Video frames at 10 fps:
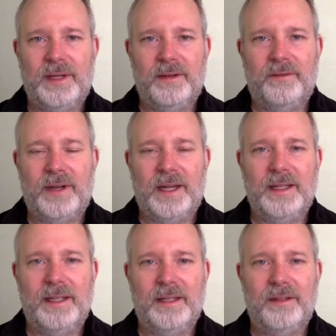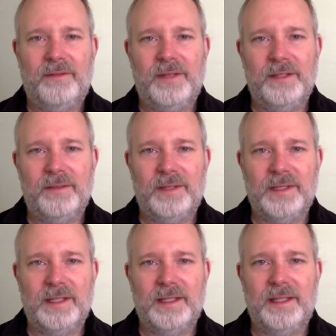we can find the
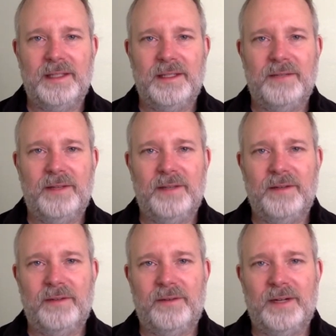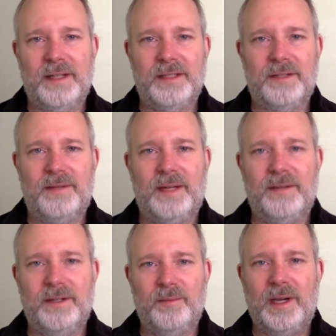individuals, at least, even if we're not
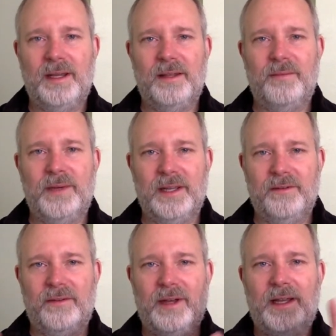surrounded by them. We can